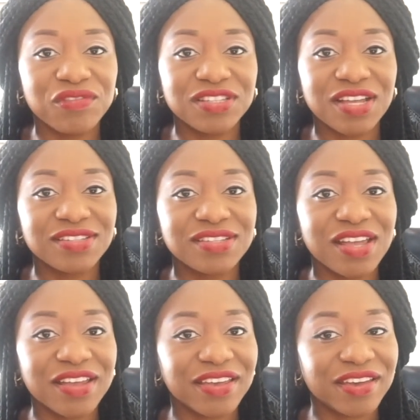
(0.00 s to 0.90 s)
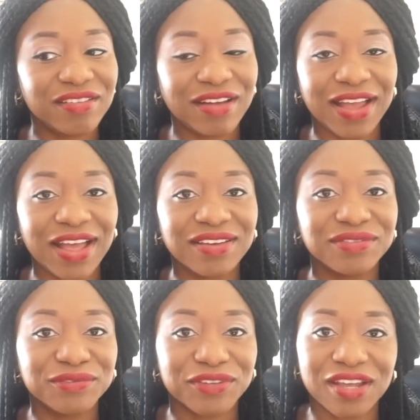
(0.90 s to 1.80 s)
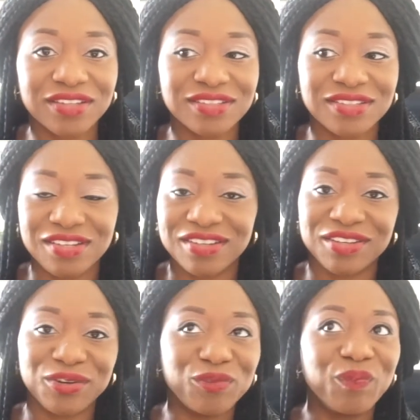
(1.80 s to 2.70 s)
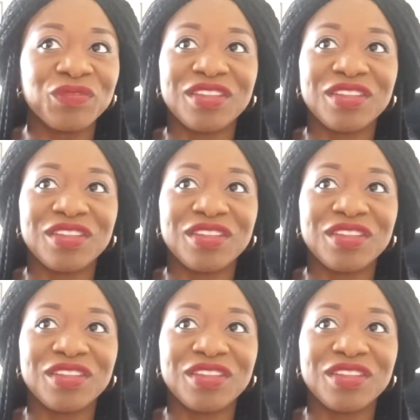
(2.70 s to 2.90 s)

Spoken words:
the Snake Girl. I can't even forget the Snake Girl.